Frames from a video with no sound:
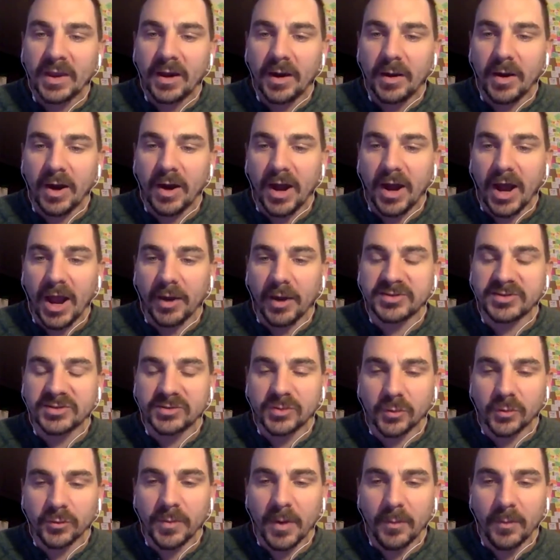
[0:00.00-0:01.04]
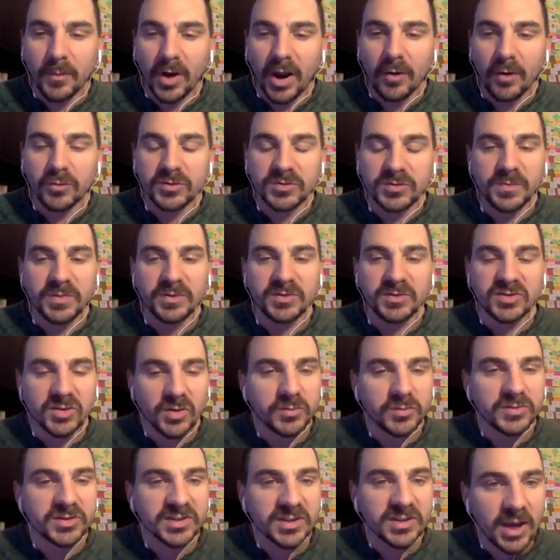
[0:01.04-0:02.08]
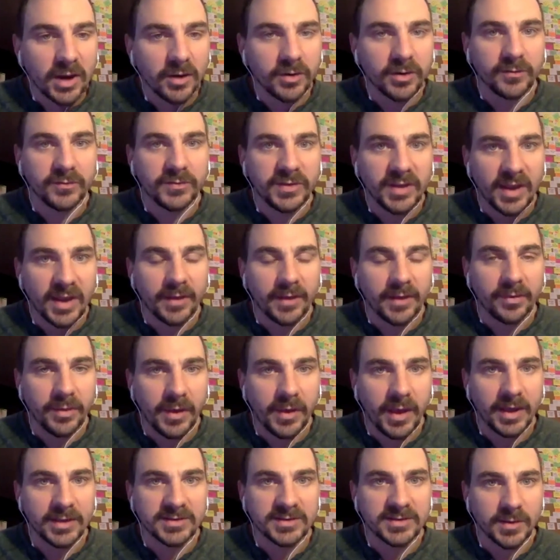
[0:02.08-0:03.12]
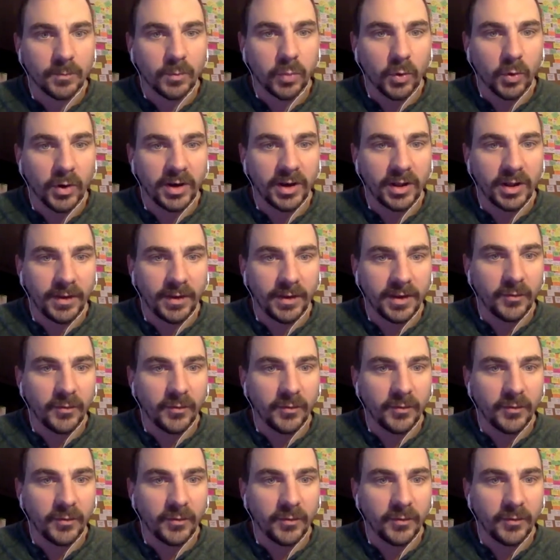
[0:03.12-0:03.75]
I still remember I was so scared of death at some point